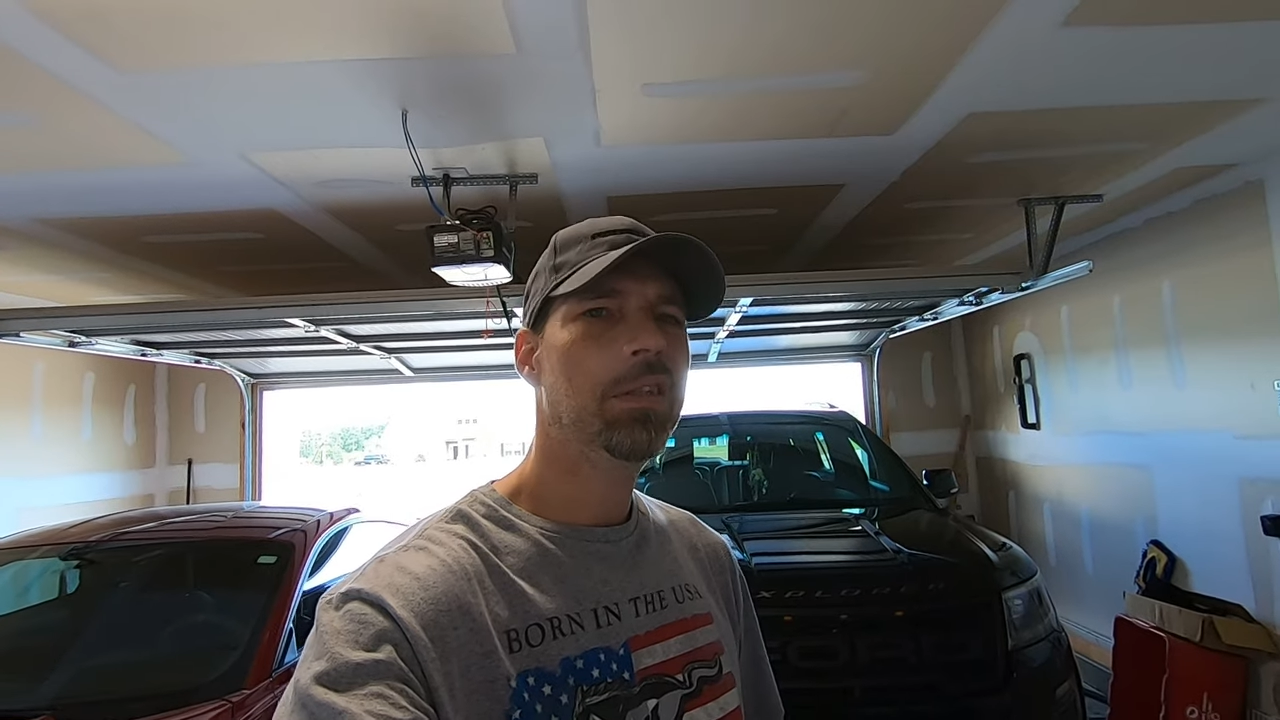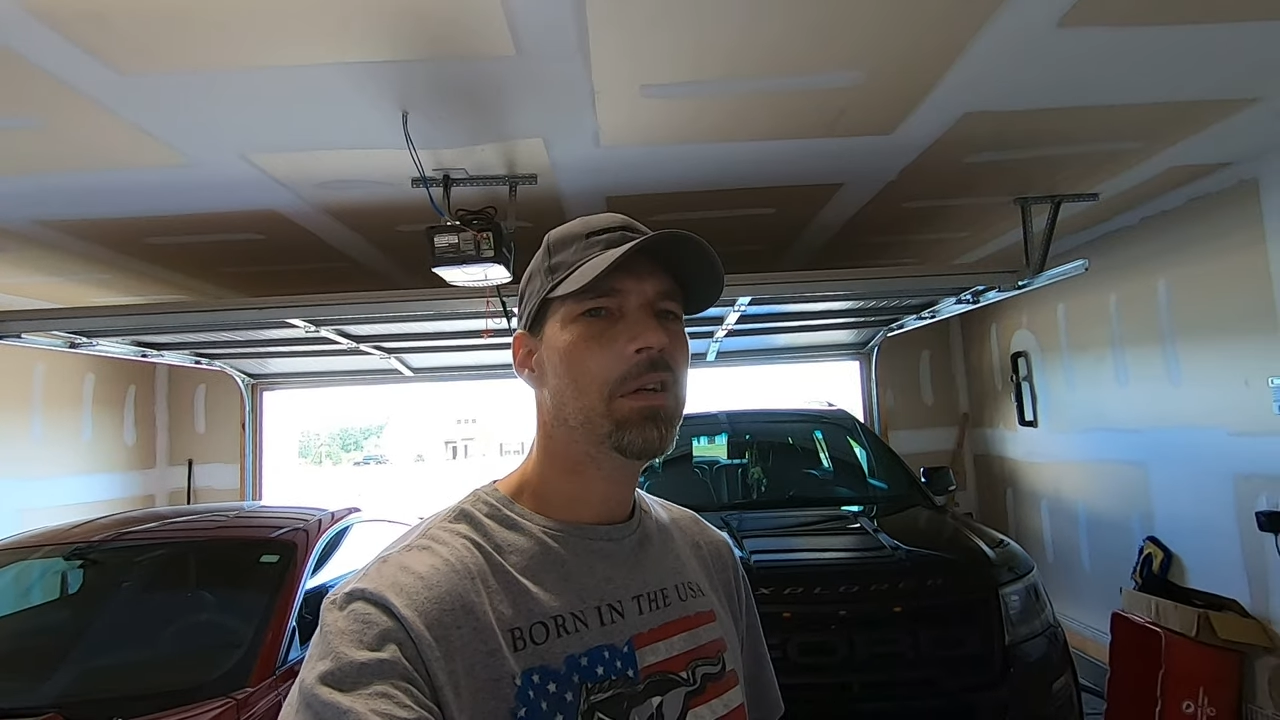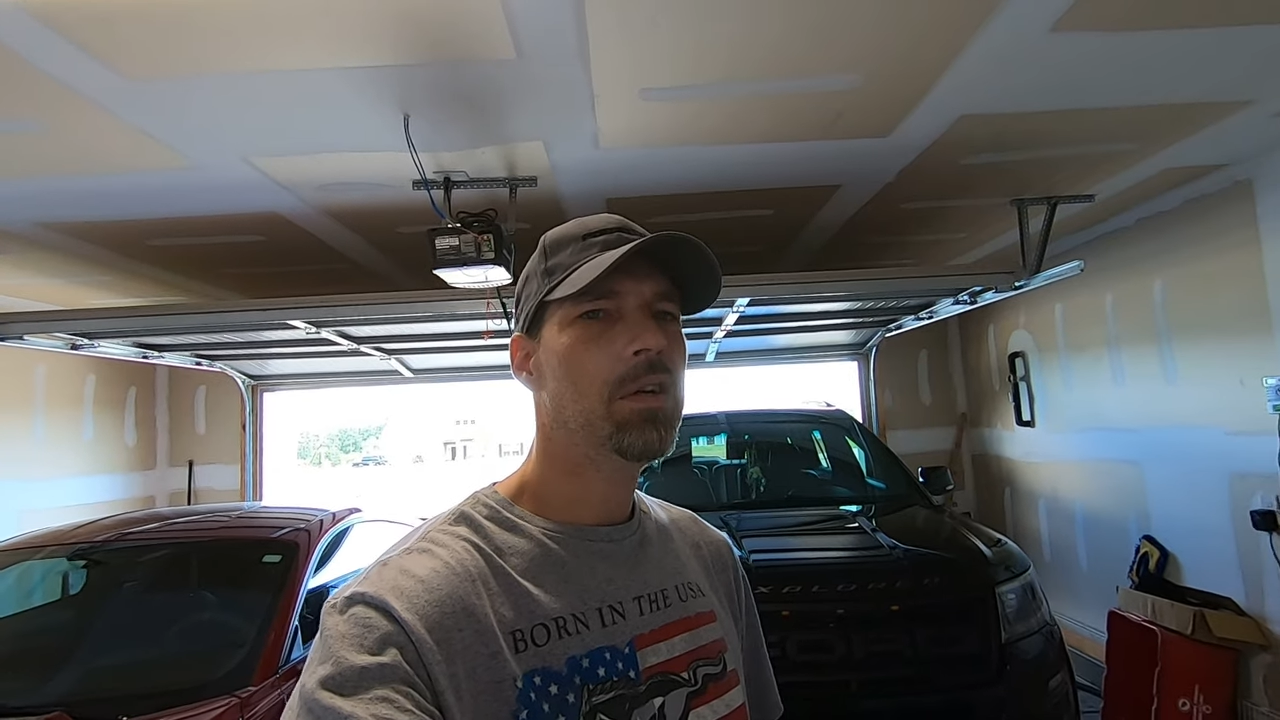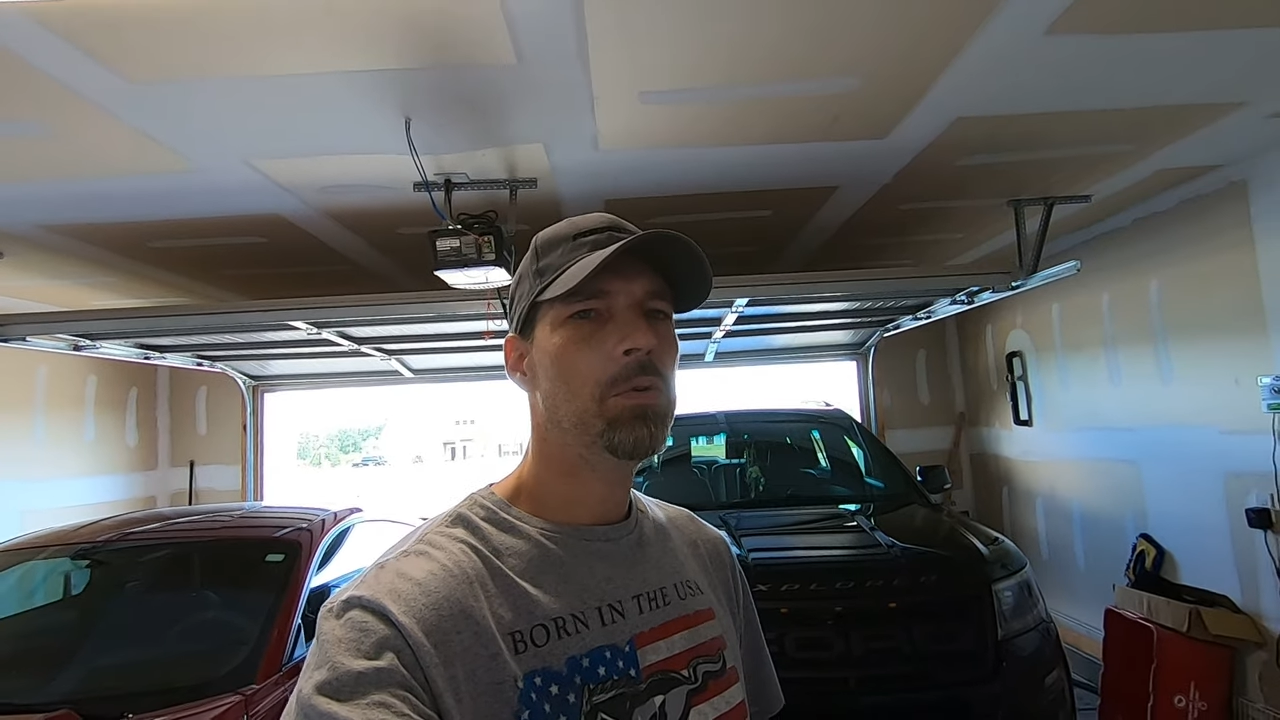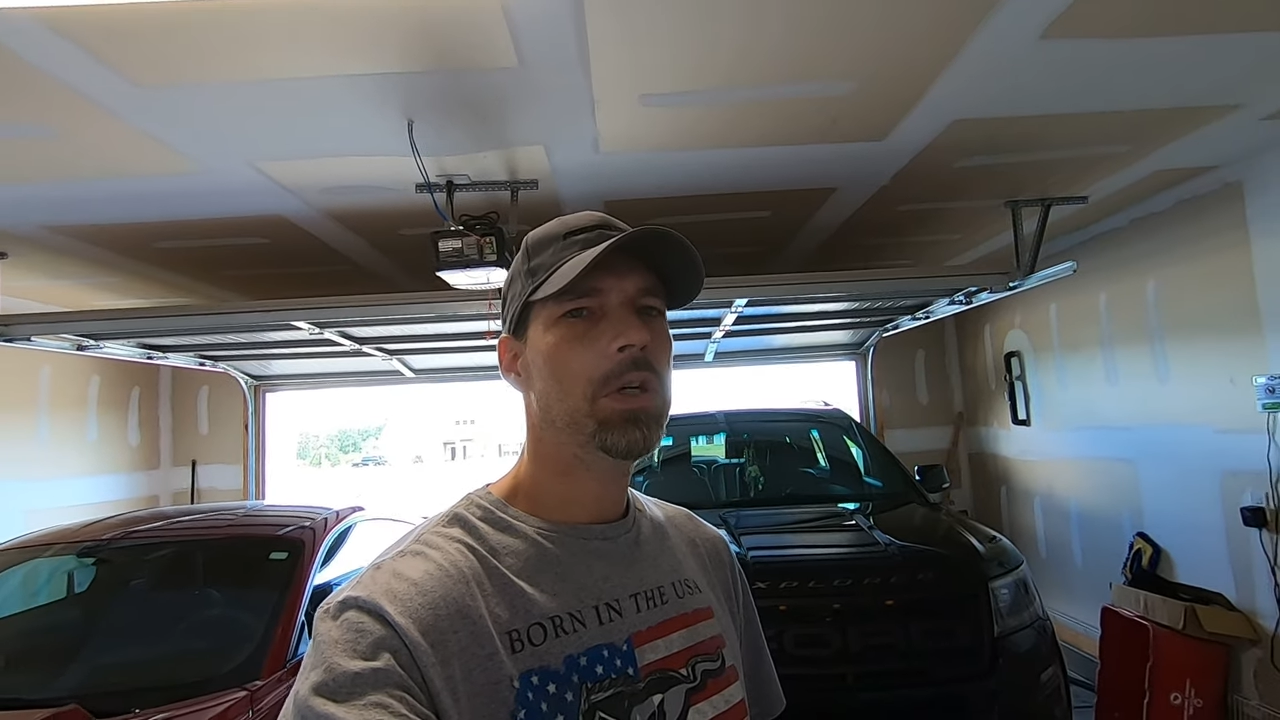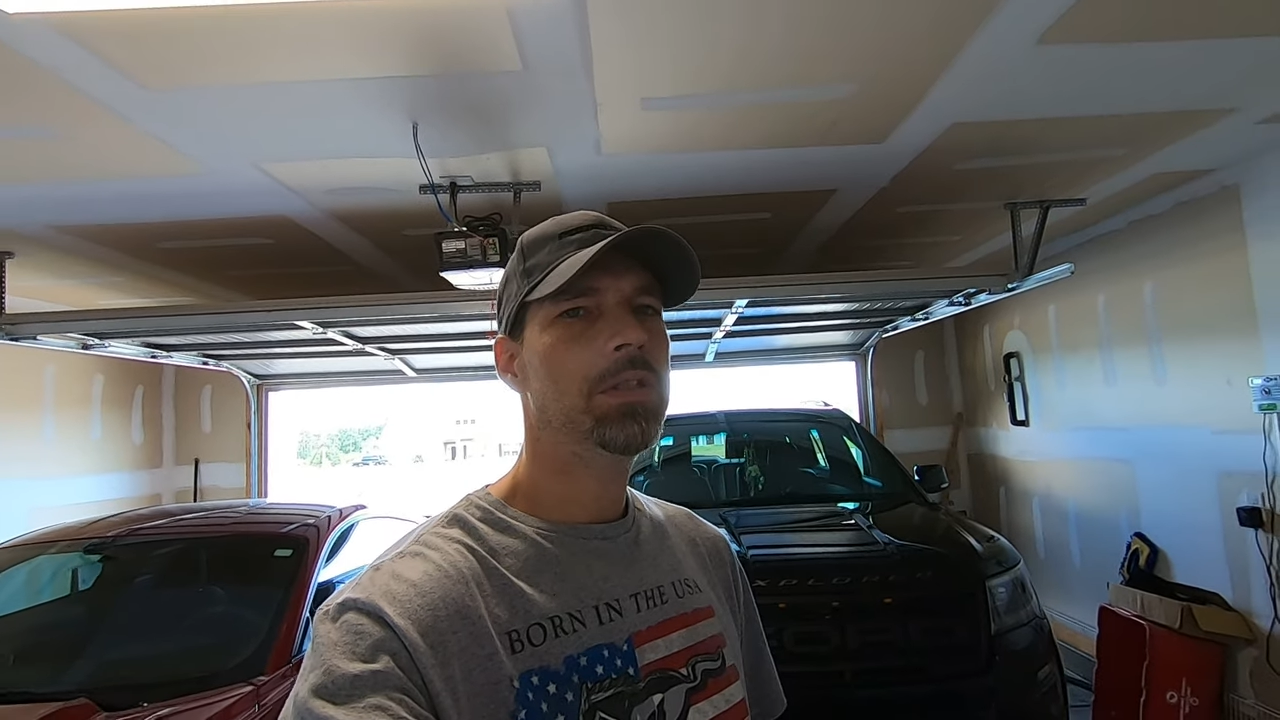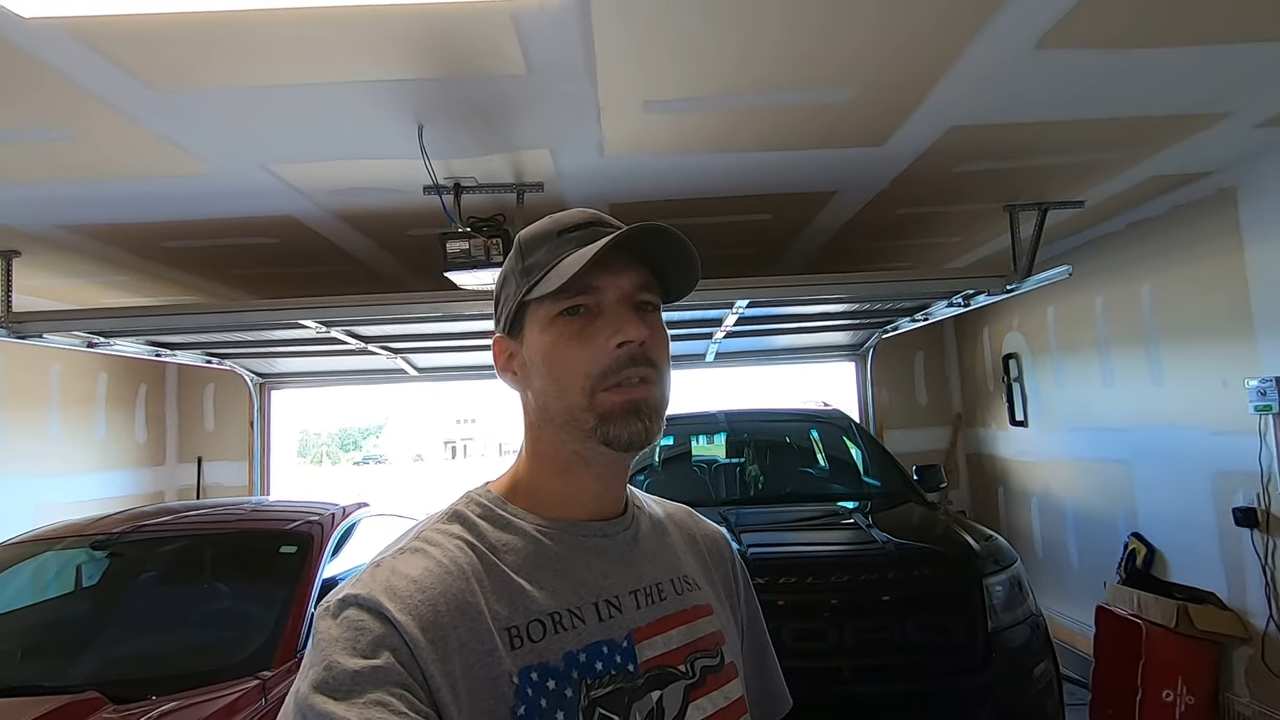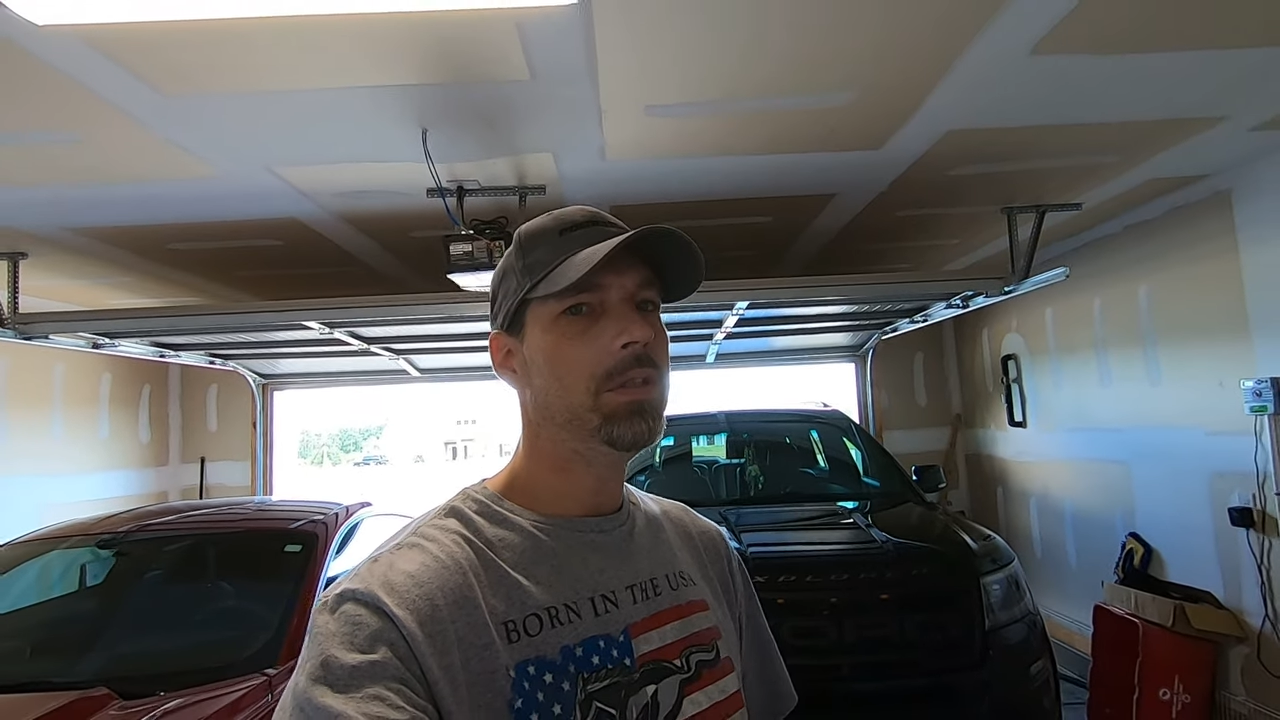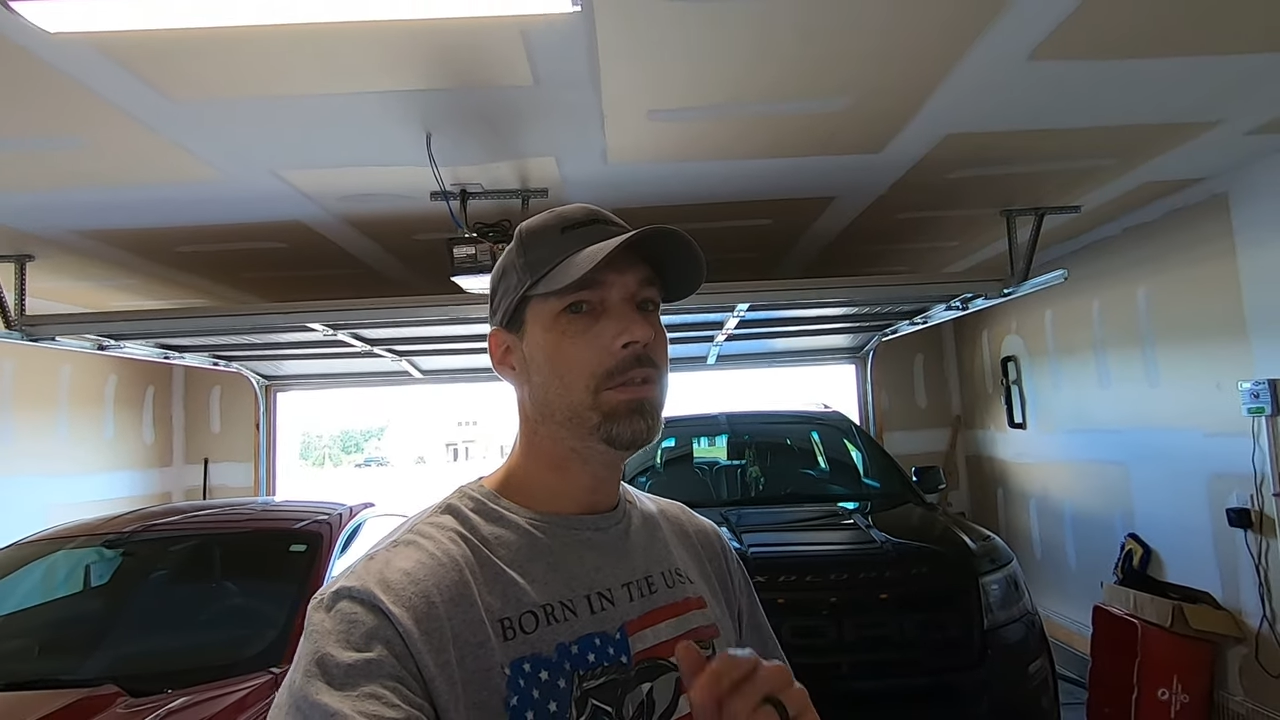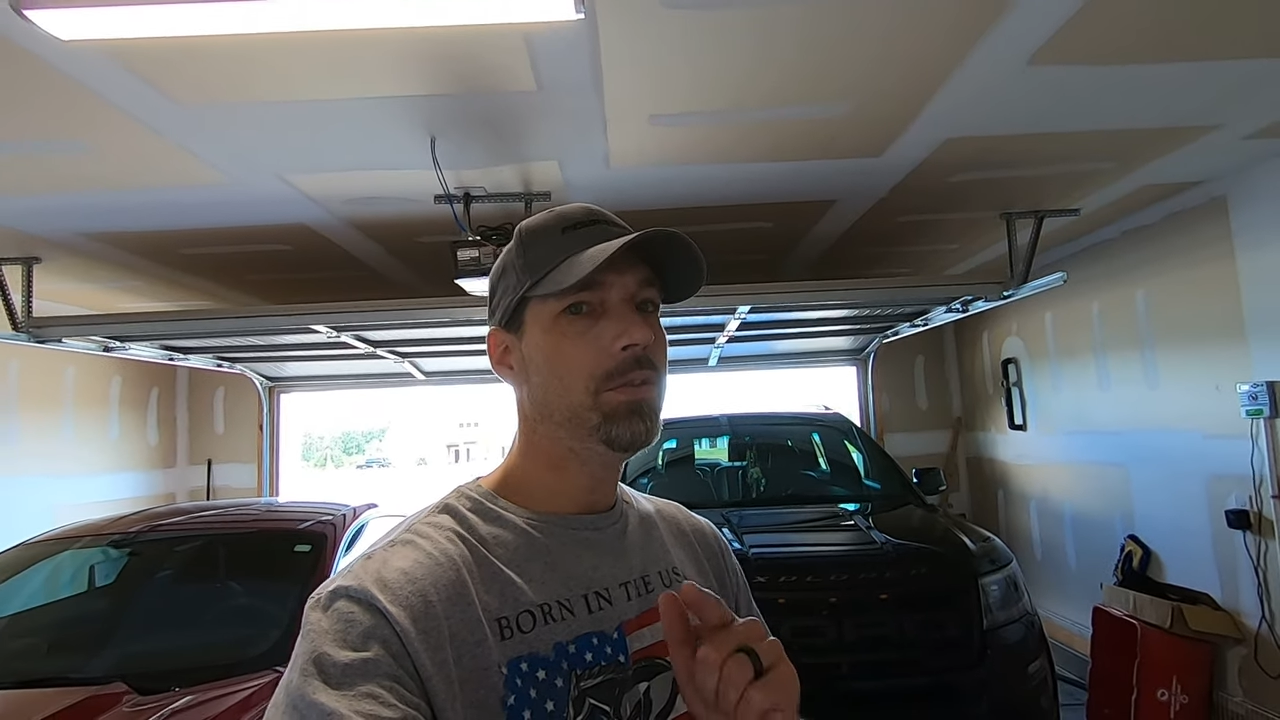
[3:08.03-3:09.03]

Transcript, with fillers: the car wash didn't